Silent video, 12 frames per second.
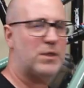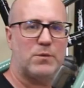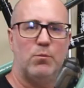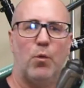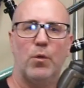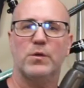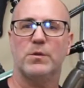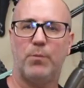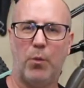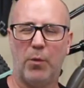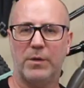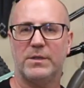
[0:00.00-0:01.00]
just more
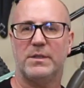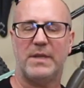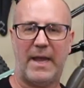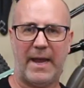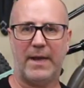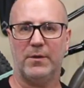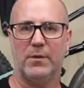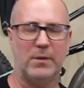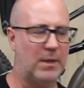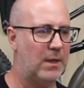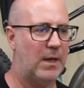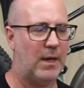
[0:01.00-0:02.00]
support to
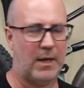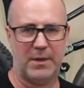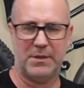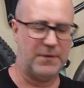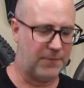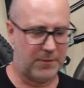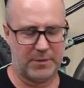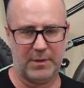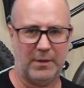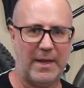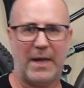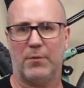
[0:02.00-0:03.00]
handle uh,
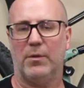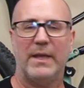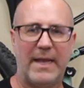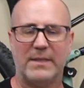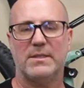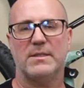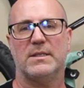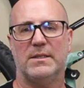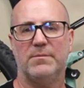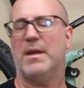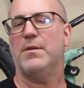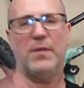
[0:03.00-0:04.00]
different lateral hits
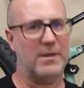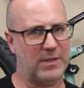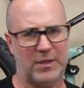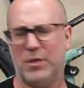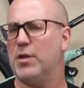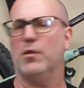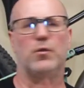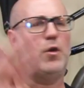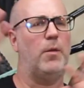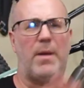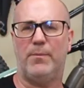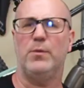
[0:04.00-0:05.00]
and, and things like that. You can learn
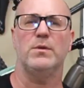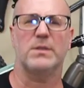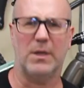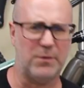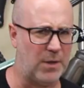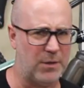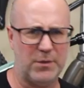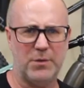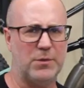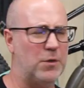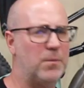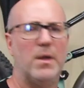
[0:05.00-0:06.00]
all about boost on, on
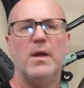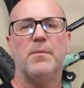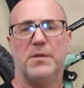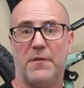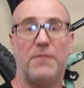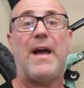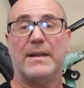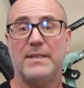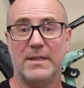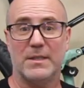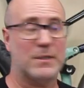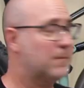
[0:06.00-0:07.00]
YouTube, but the fact
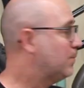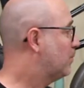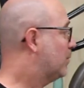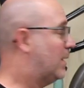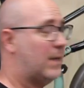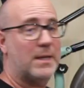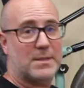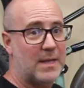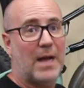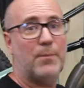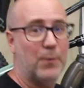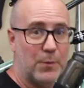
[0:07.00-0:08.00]
is, it's
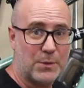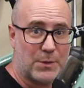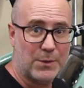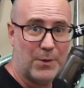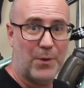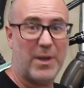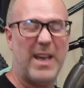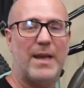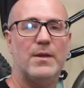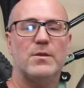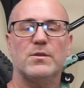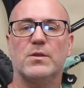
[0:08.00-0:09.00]
not boost,
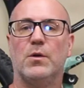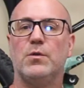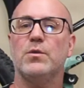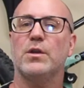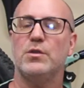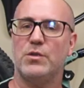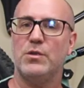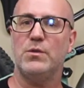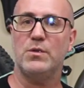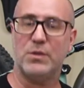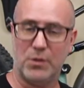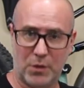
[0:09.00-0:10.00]
okay? So you can
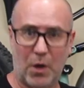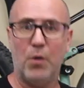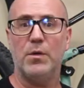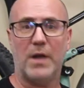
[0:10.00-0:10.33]
choose to go